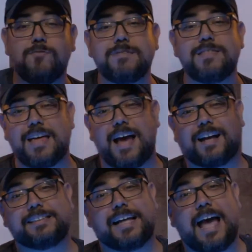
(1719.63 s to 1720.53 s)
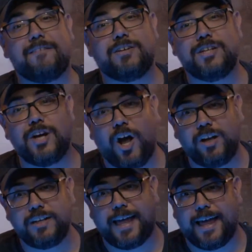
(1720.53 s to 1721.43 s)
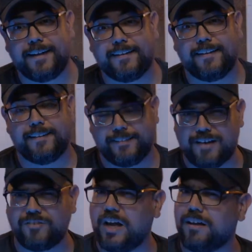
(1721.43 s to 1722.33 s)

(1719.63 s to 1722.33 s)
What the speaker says: me that, because I haven't yawned yet. Have I?